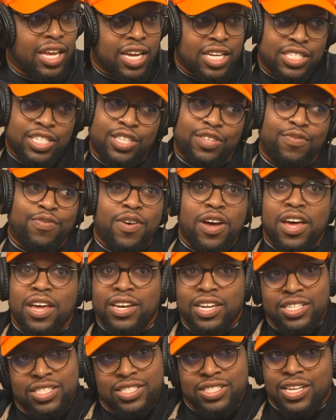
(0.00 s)
because it's fun,
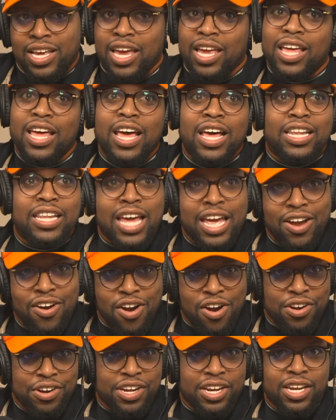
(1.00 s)
it's like
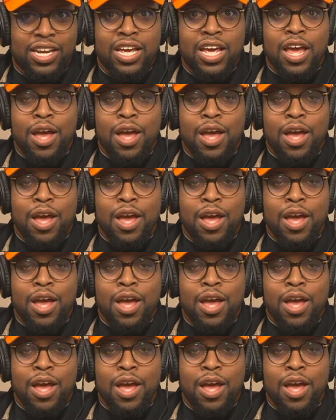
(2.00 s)
lighthearted.